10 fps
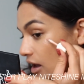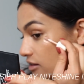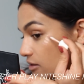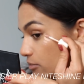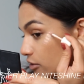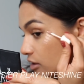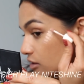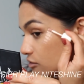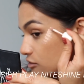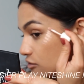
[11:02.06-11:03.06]
it ends up
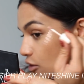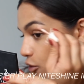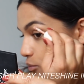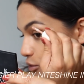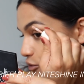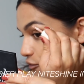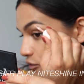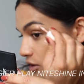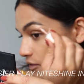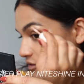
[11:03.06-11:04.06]
looking so
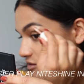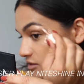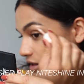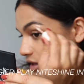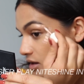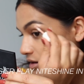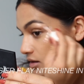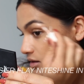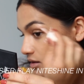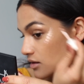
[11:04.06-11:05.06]
beautiful on the
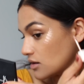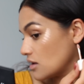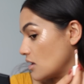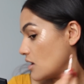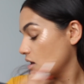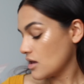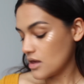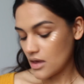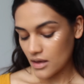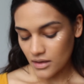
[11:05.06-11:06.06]
skin.
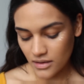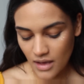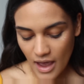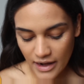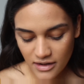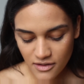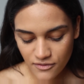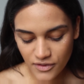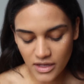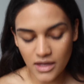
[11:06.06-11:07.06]
Kind
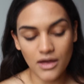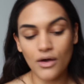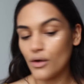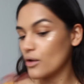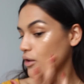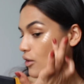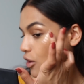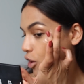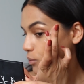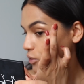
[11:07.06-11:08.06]
of
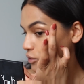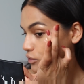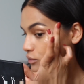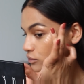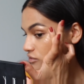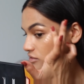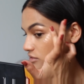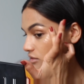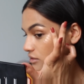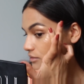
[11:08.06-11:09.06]

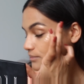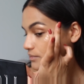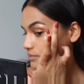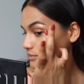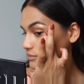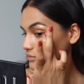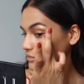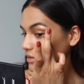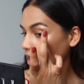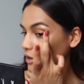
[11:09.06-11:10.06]
almost,
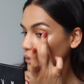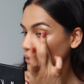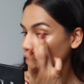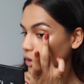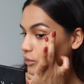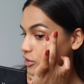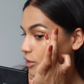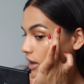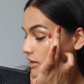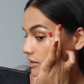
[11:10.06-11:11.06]
I don't know, you know
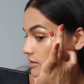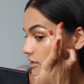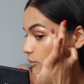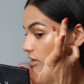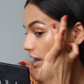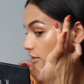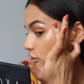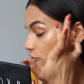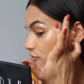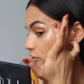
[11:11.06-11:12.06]
how like a liquid
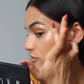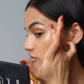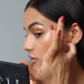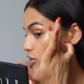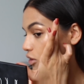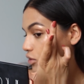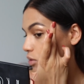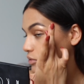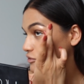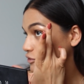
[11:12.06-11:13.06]
highlighter feels
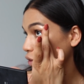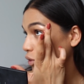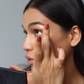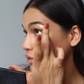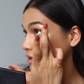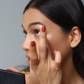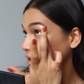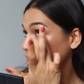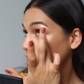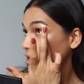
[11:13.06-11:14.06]
almost cold?
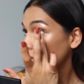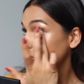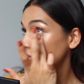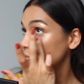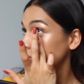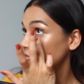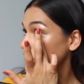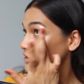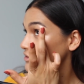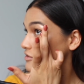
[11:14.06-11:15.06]
This one
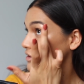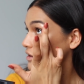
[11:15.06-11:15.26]
feels